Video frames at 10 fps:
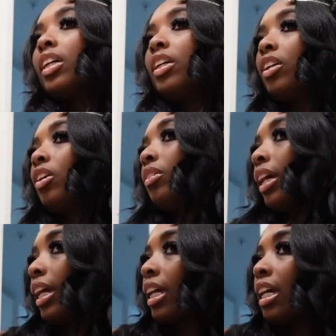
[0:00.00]
You know,
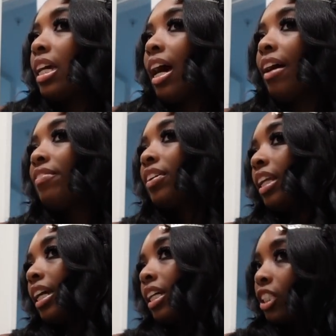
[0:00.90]
like I feel
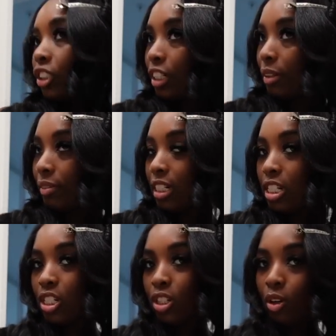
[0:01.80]
like the treatment
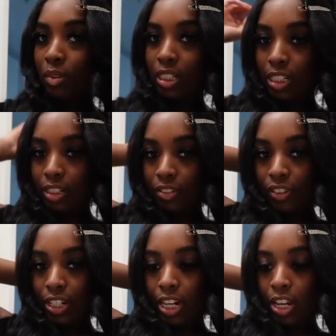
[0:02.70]
is so much
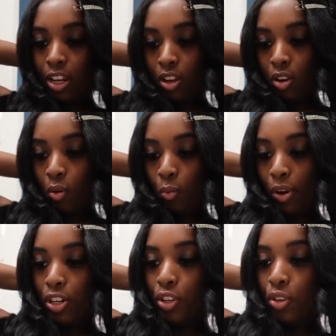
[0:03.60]
different
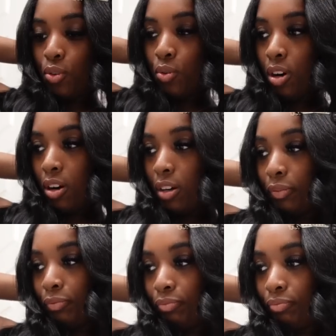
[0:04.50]
when you
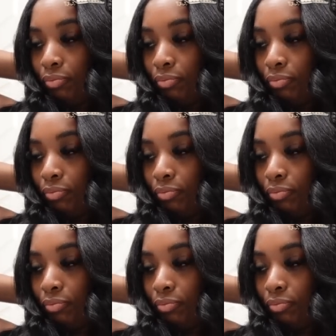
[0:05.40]
um,